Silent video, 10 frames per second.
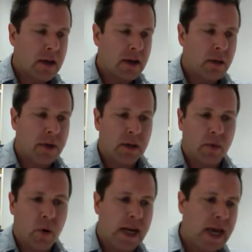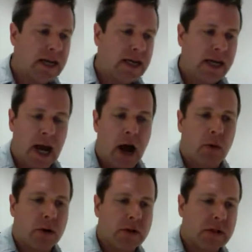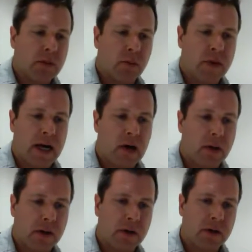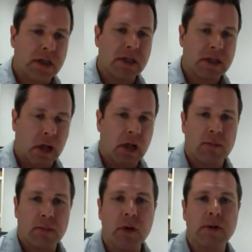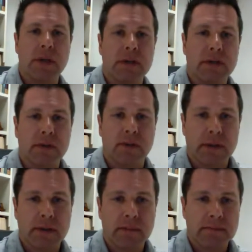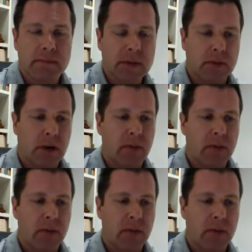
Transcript: you end up going 18 hours without a good solid protein source. So my